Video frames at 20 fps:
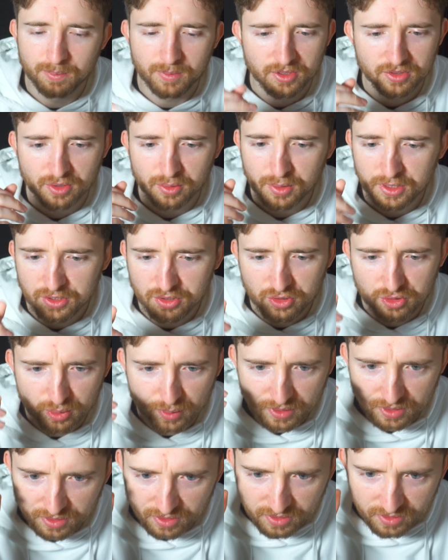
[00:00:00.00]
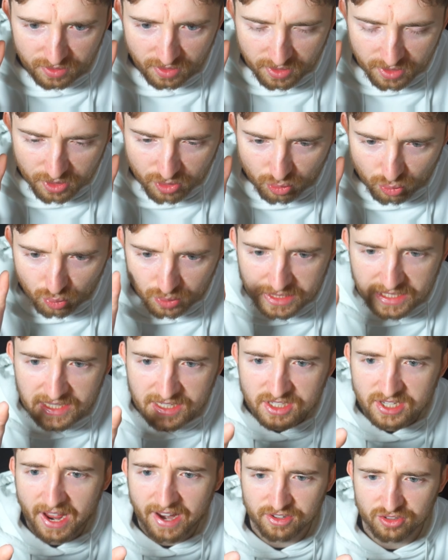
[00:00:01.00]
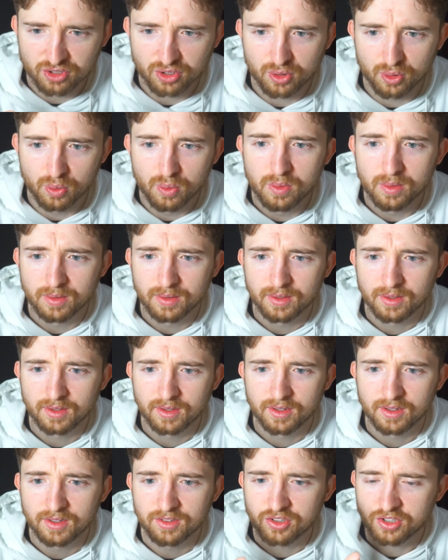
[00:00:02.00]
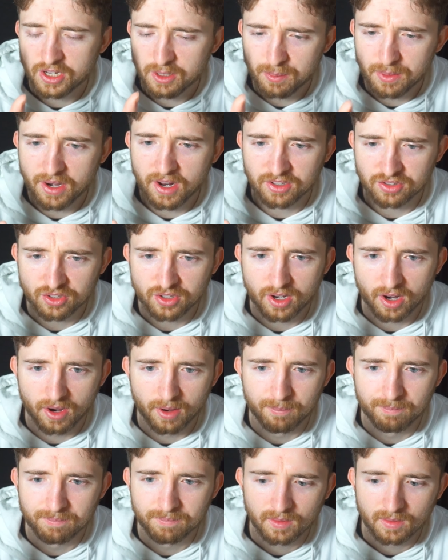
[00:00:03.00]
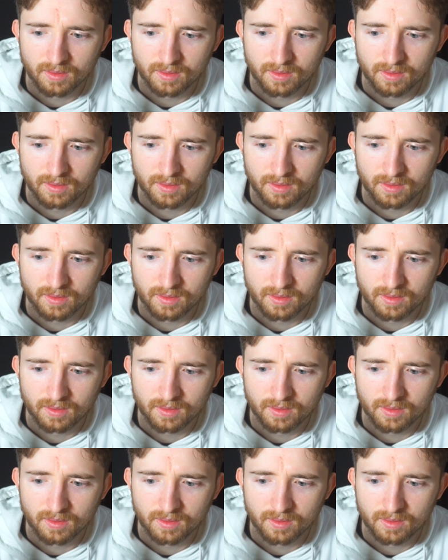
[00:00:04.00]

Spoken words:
There's no need to do anything really tactical. Just keep it nice and calm.